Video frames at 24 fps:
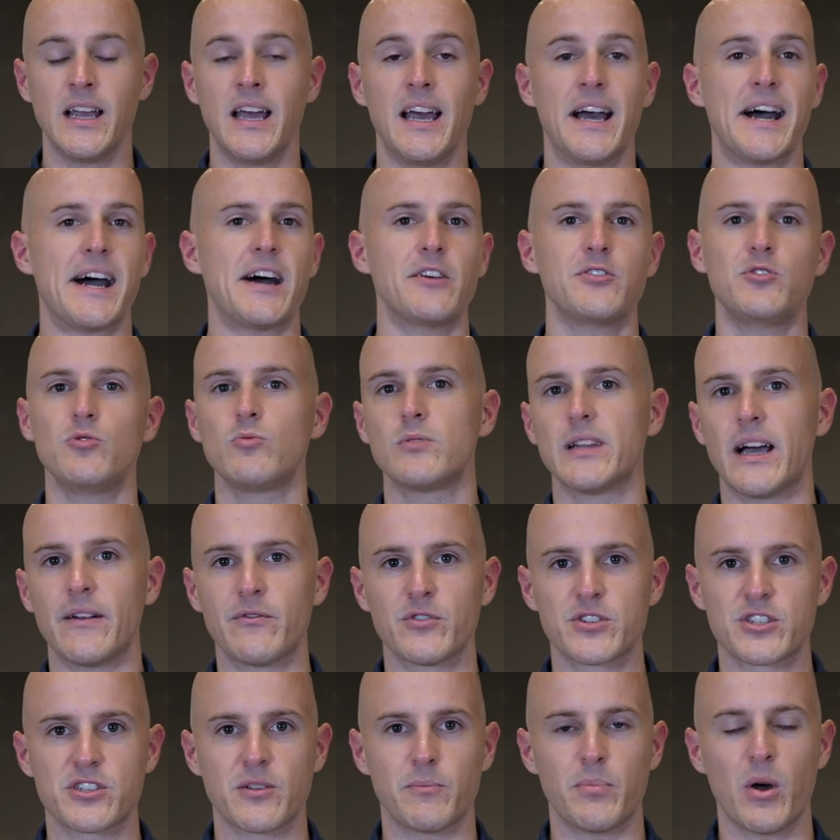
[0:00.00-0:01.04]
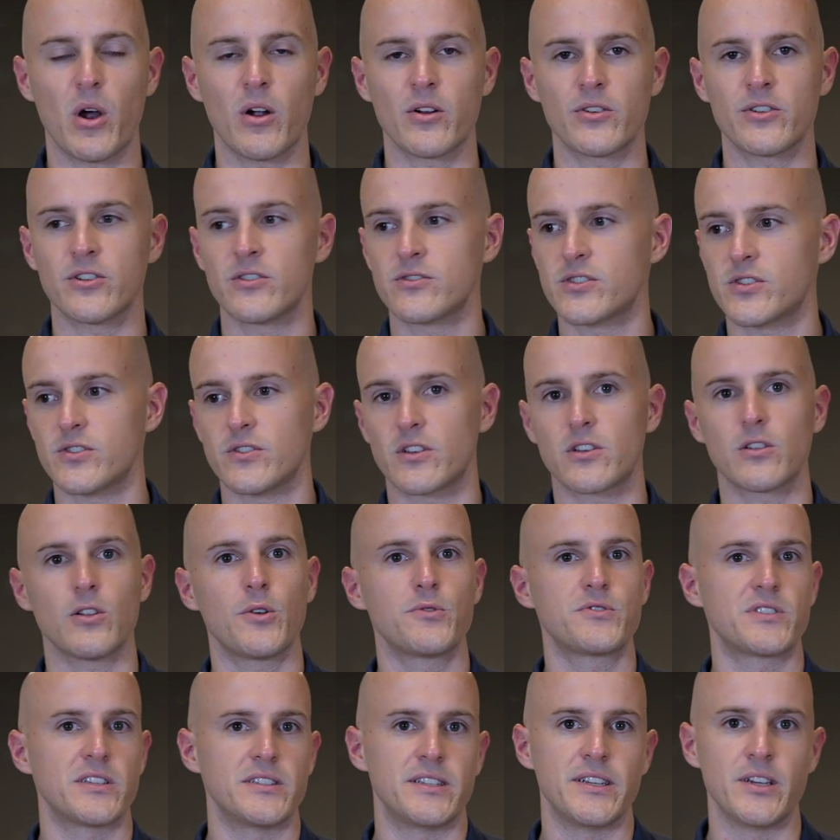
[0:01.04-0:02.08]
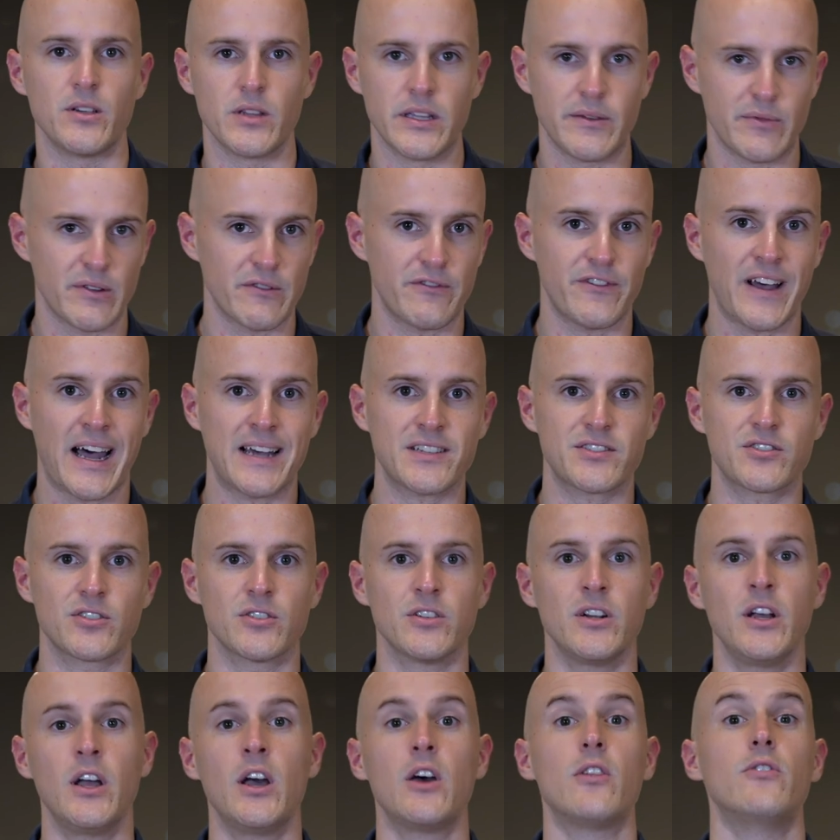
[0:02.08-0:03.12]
how you leveraged a partner to close a deal even faster,